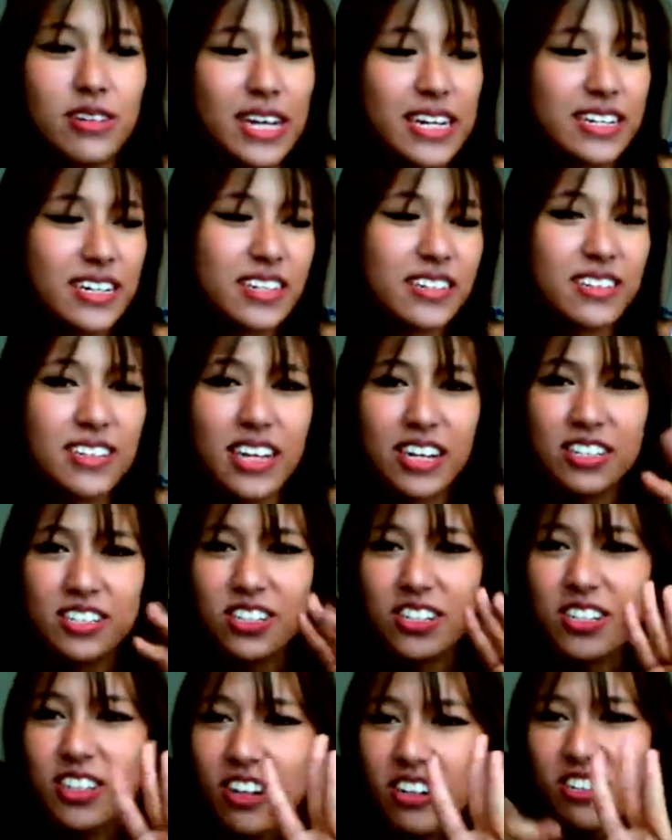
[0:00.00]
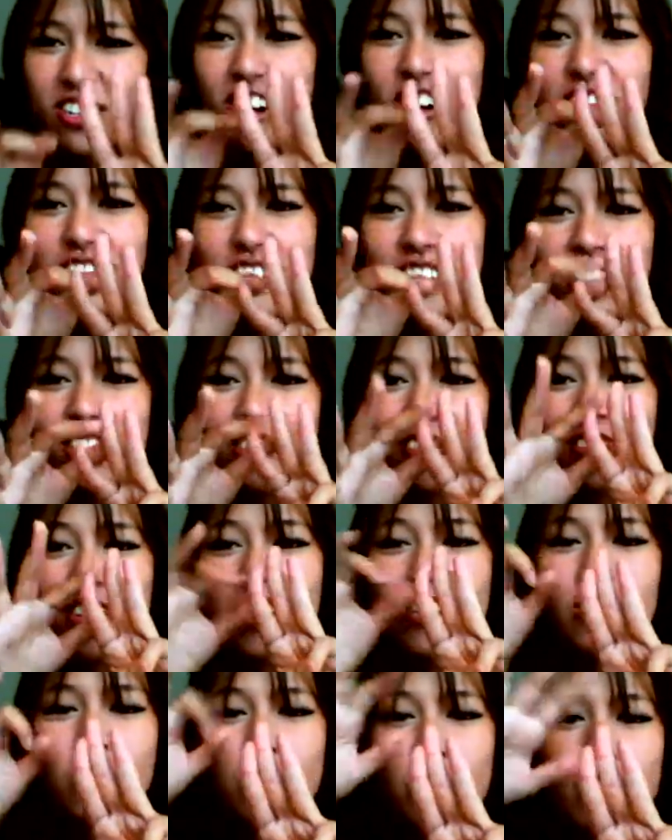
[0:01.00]
Technically I should knock off another
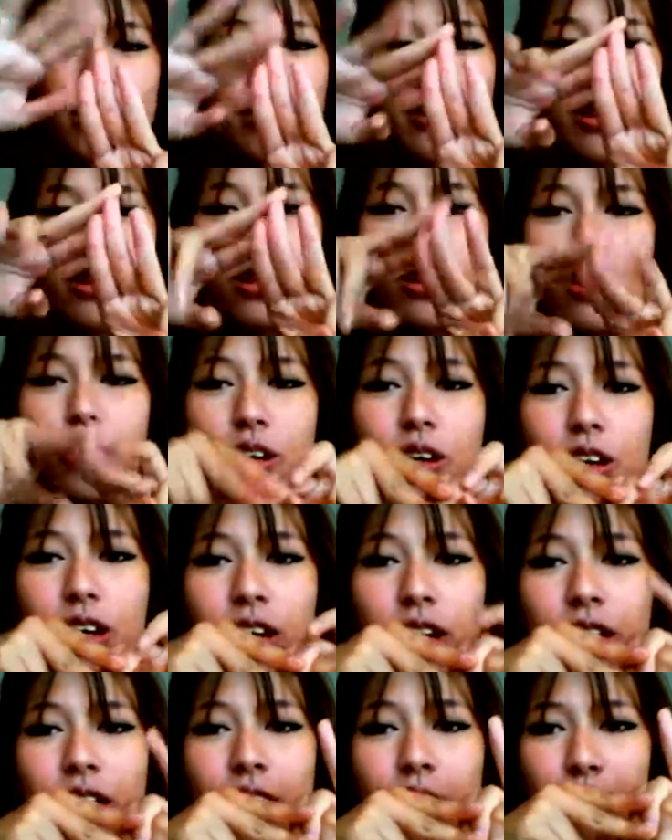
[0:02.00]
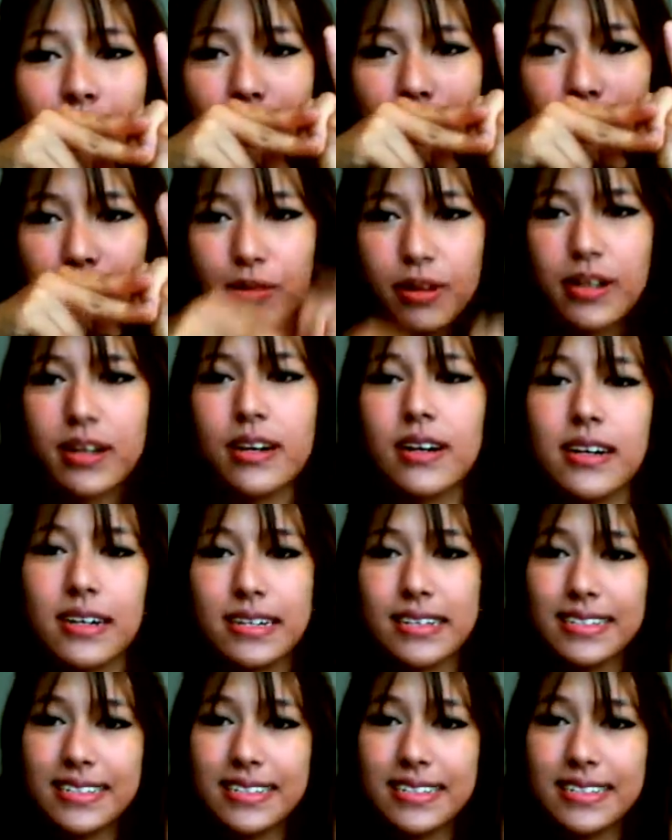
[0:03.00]
finger, but